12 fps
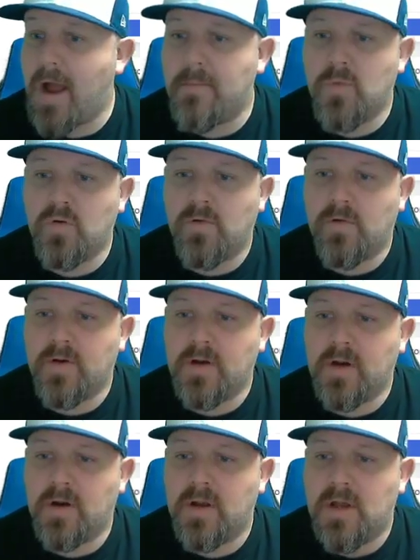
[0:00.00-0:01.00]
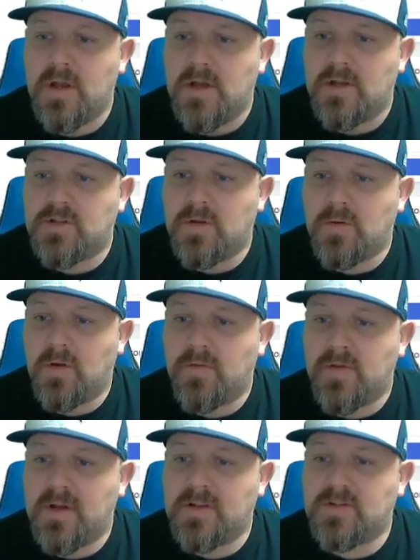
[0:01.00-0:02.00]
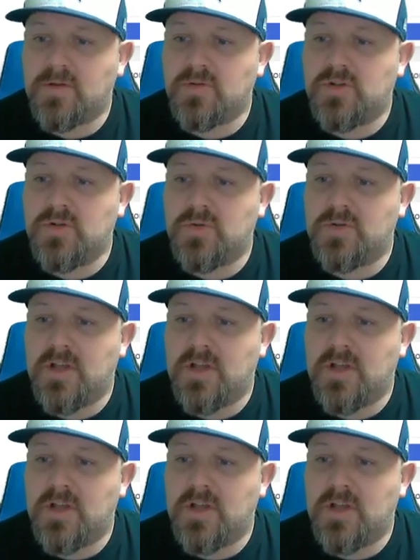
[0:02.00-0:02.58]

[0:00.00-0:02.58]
move over here. So we'll go through the end. So choose